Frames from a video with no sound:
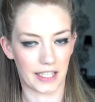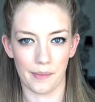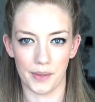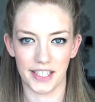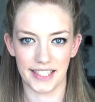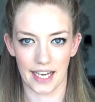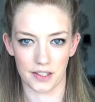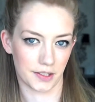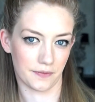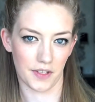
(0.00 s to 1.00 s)
community out
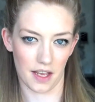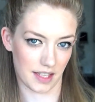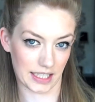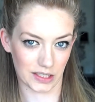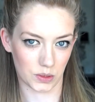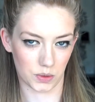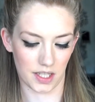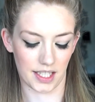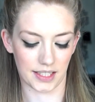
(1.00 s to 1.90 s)
of nothing sort of thing.